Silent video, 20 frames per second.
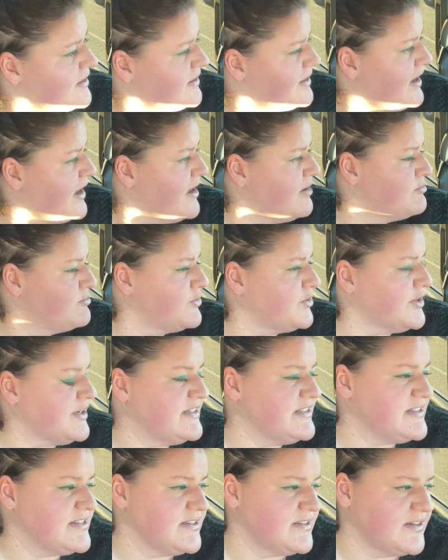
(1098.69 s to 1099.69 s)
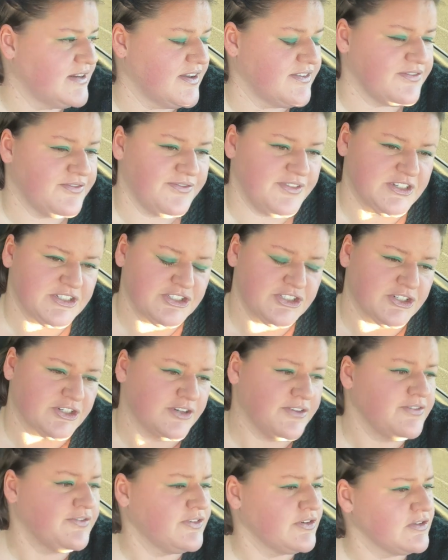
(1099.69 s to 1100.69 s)
hemorrhoids and a
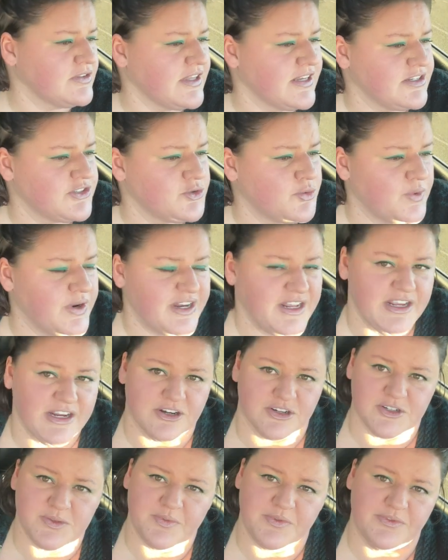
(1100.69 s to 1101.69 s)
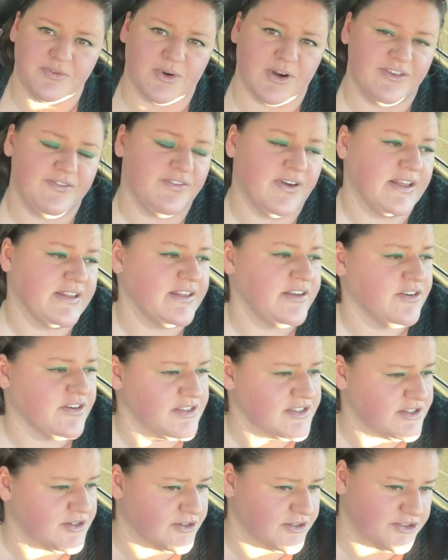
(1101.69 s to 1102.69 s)
fissure for like 20 years before I finally got
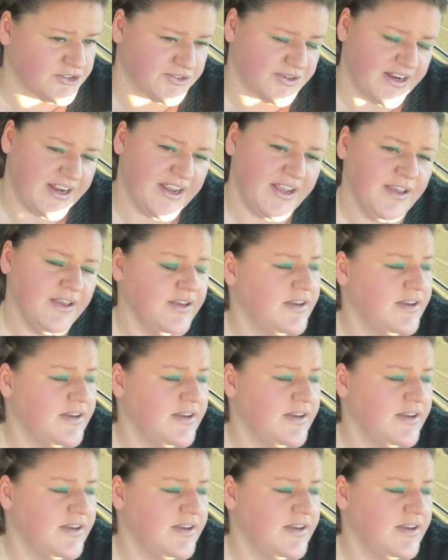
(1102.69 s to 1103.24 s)
surgery,